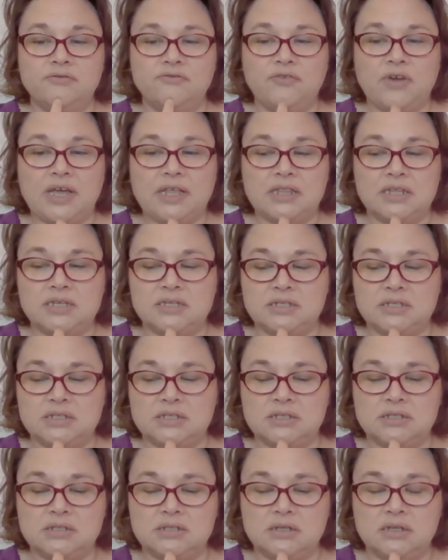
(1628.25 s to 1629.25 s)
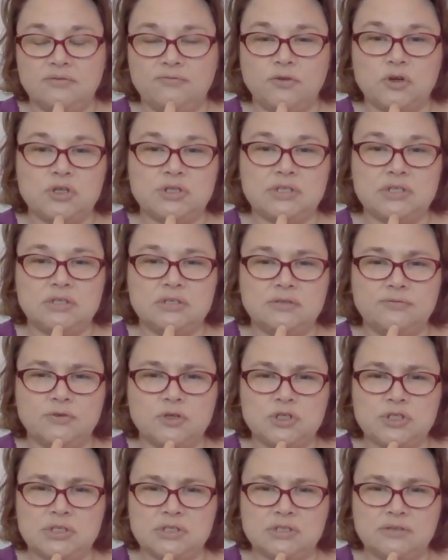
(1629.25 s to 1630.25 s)
Violets and Verses,
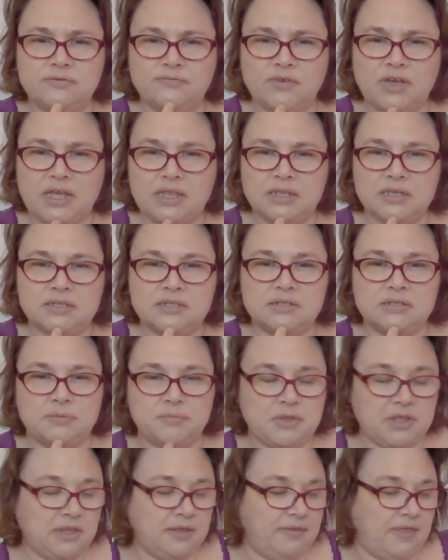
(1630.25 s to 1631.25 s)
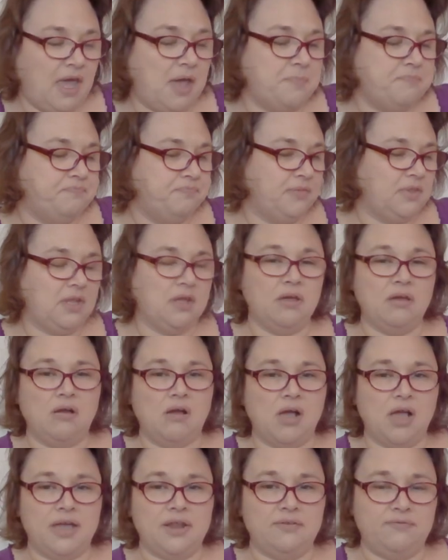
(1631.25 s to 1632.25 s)
Verses and Violets, something like that
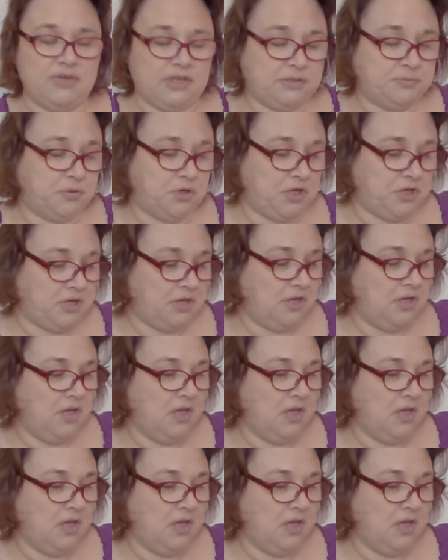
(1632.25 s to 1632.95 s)
on Facebook.